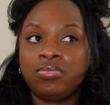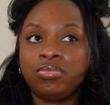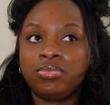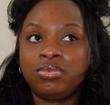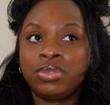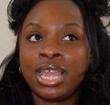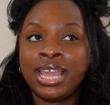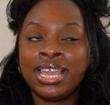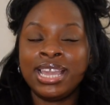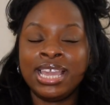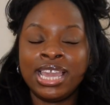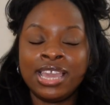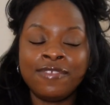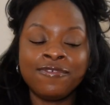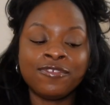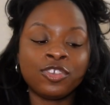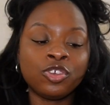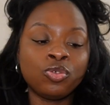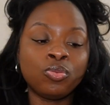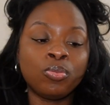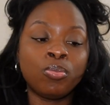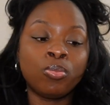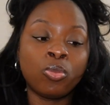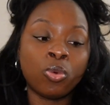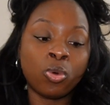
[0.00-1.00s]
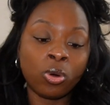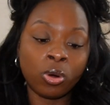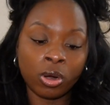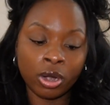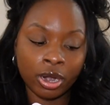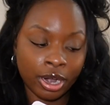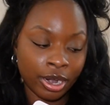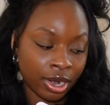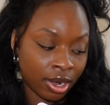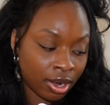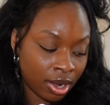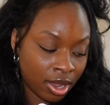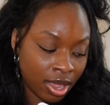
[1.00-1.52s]
they give you
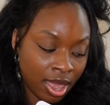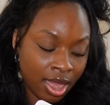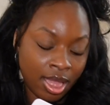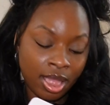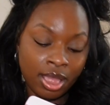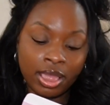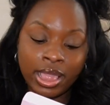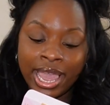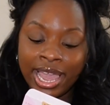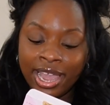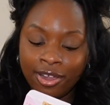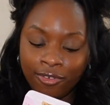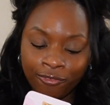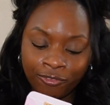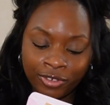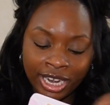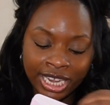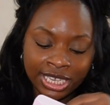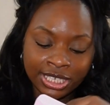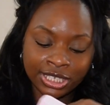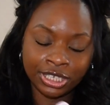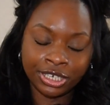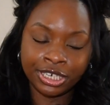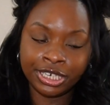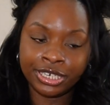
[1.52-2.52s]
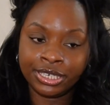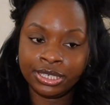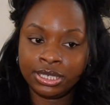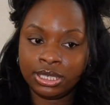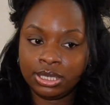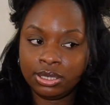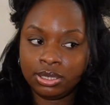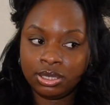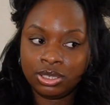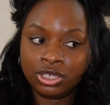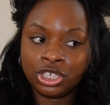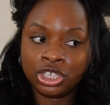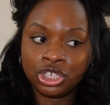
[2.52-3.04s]
more, like,
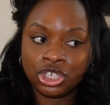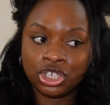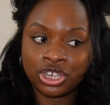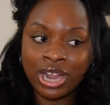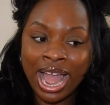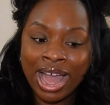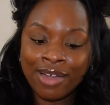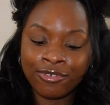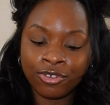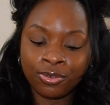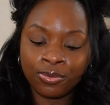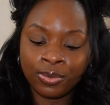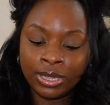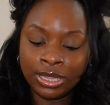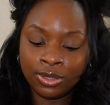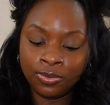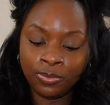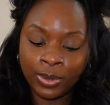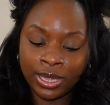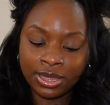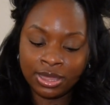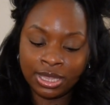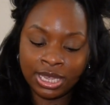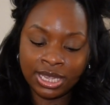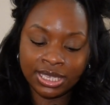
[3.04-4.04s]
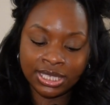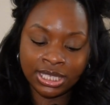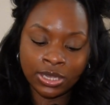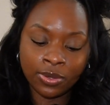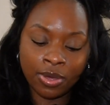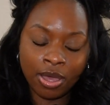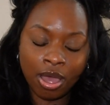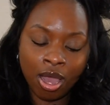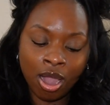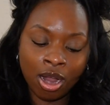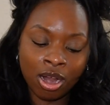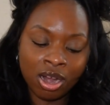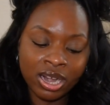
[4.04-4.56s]
razors to travel with with it. So
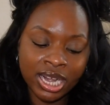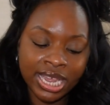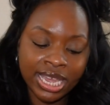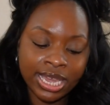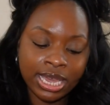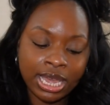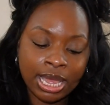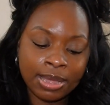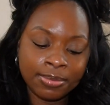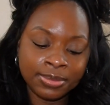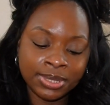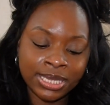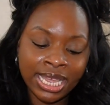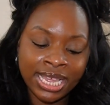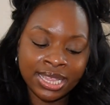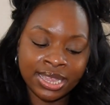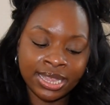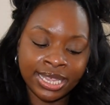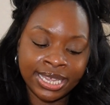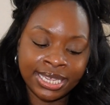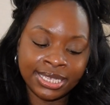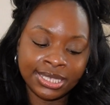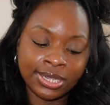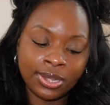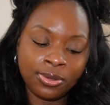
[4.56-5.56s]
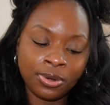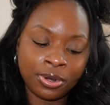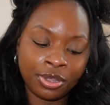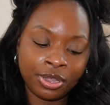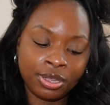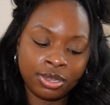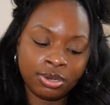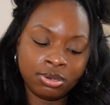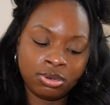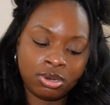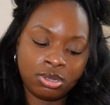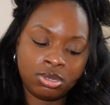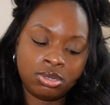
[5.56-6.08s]
it already comes like this. Hold
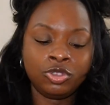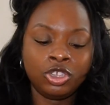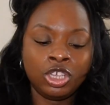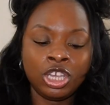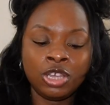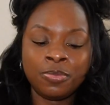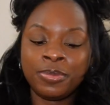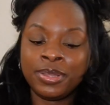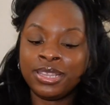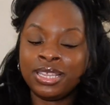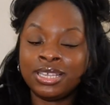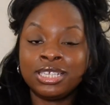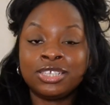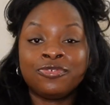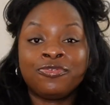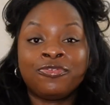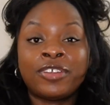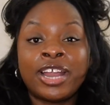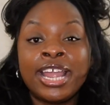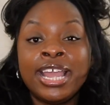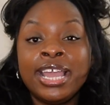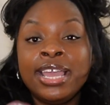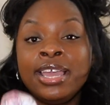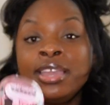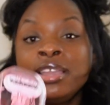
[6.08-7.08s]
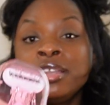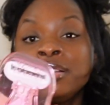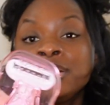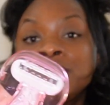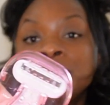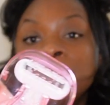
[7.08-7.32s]
on, you can put this right in your